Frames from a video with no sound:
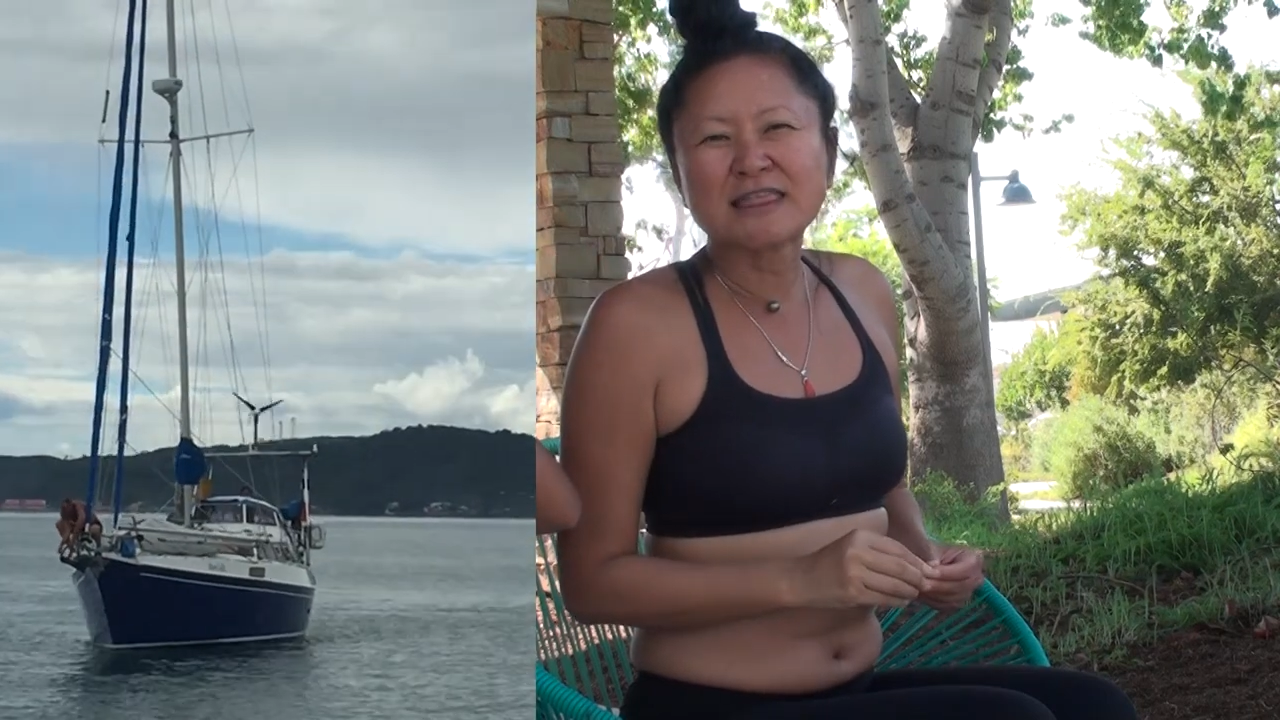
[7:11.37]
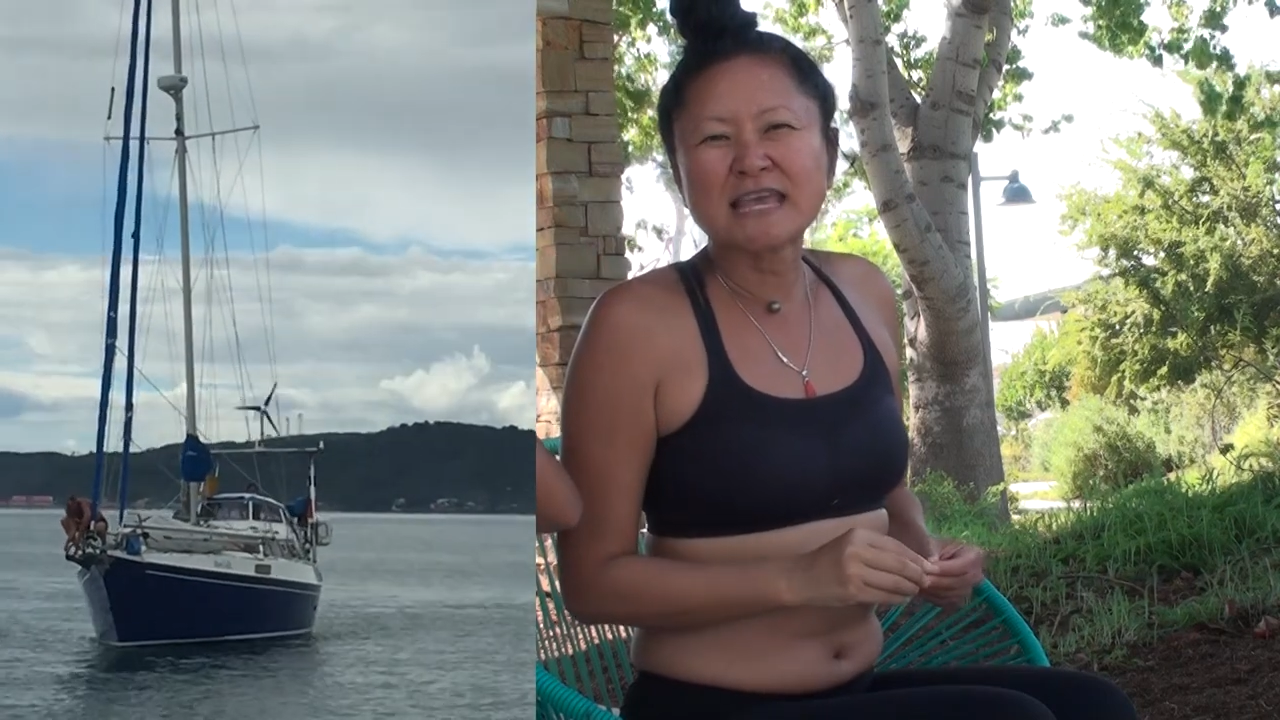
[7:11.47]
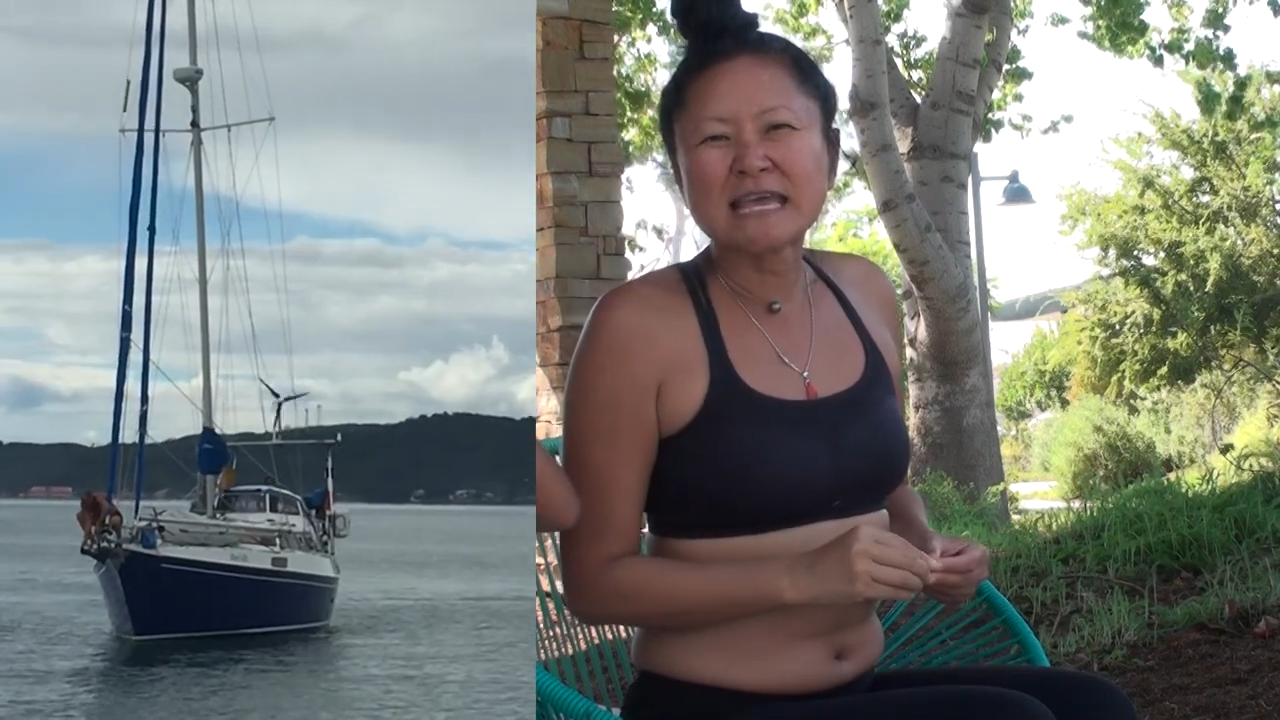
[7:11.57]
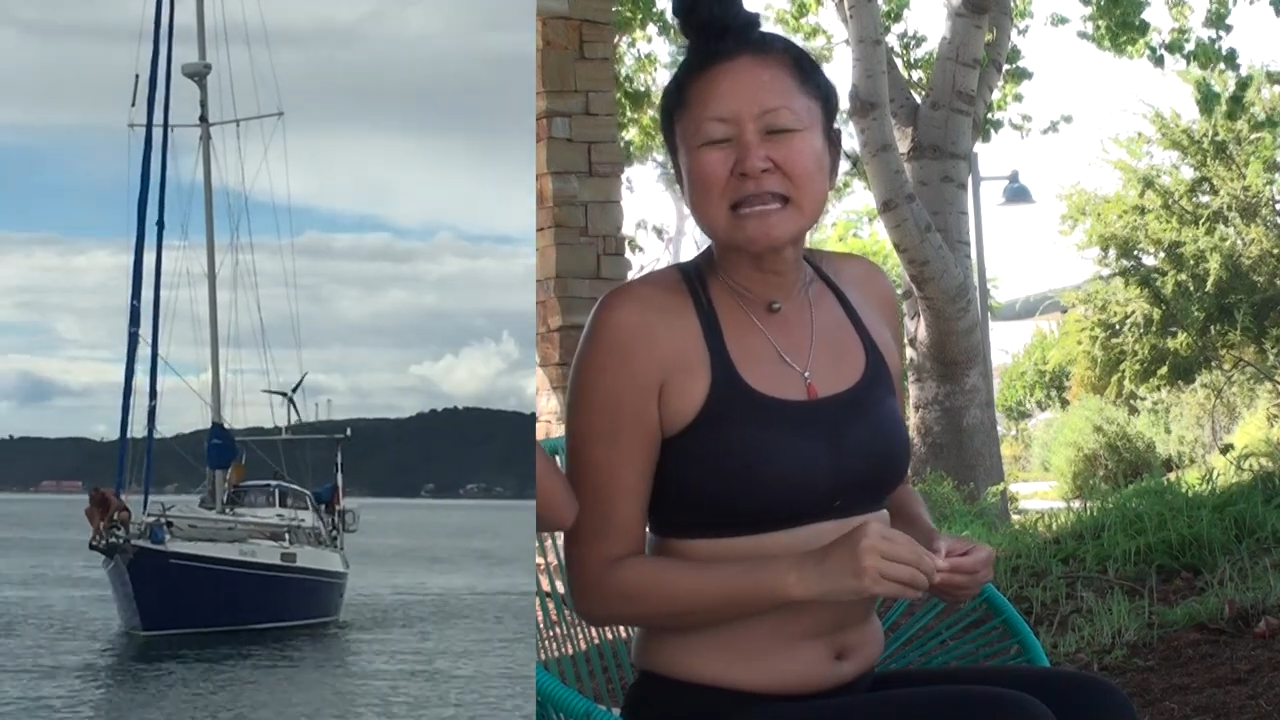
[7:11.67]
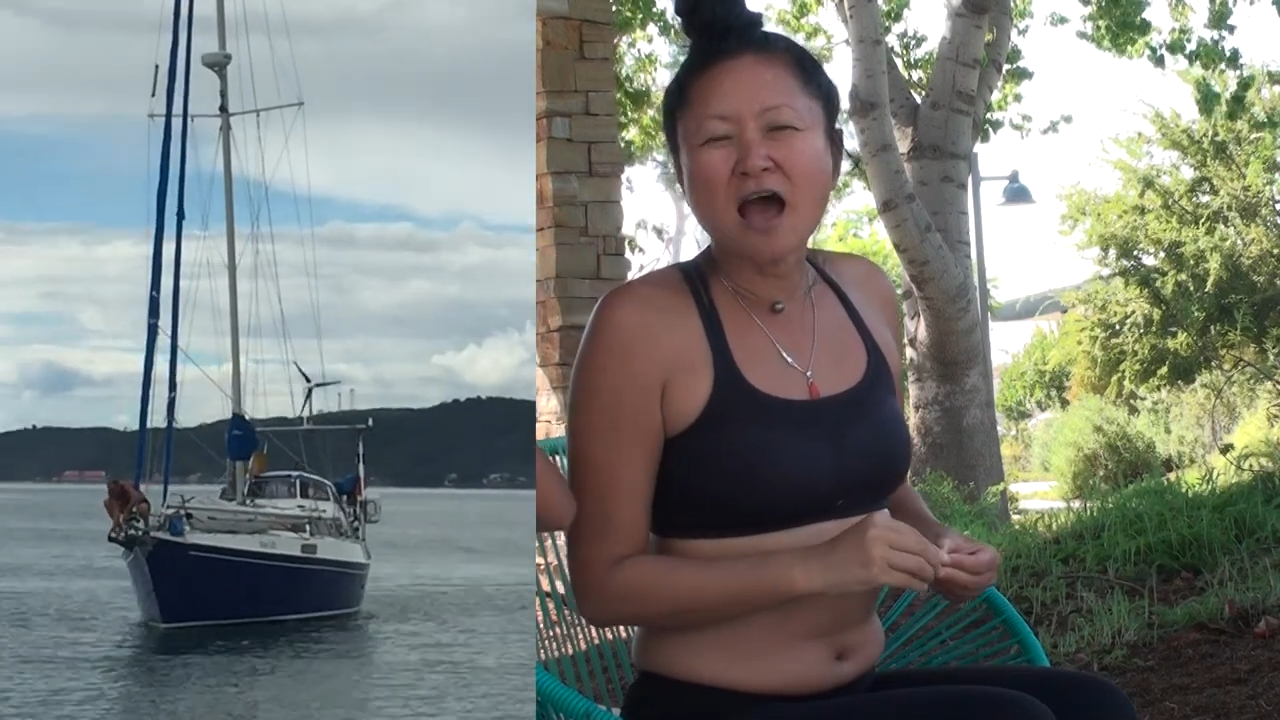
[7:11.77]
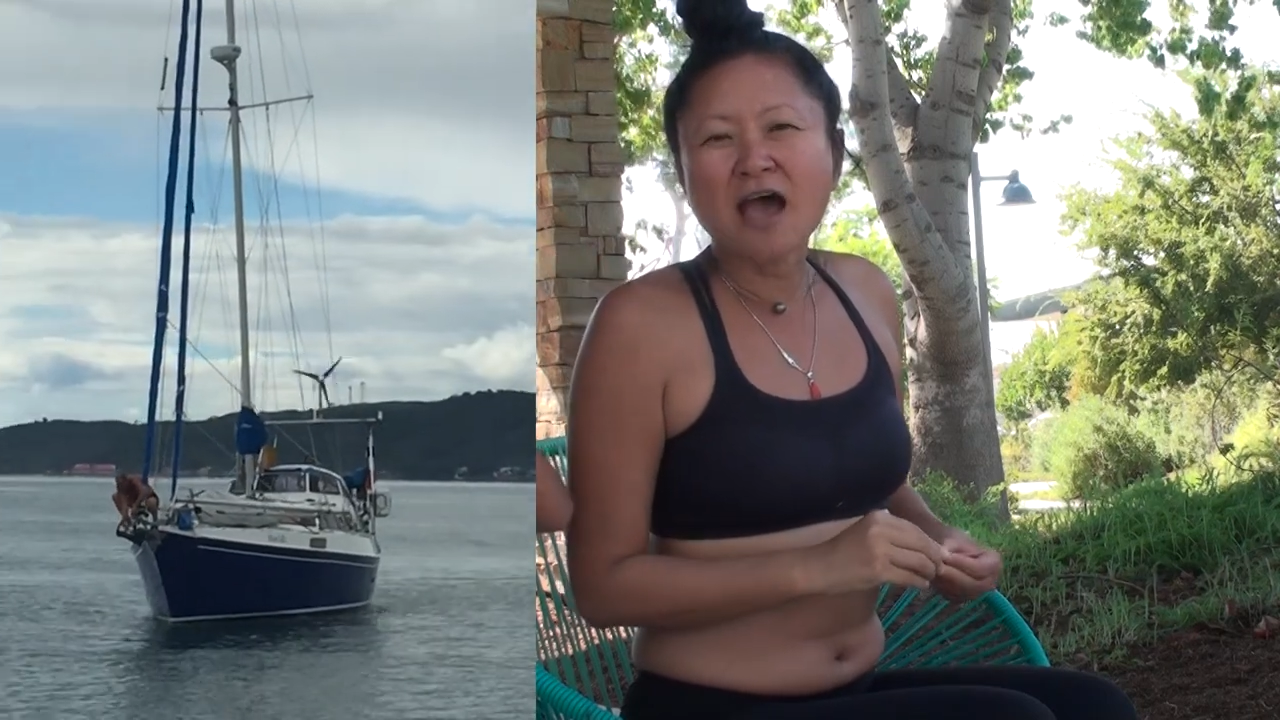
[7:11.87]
think an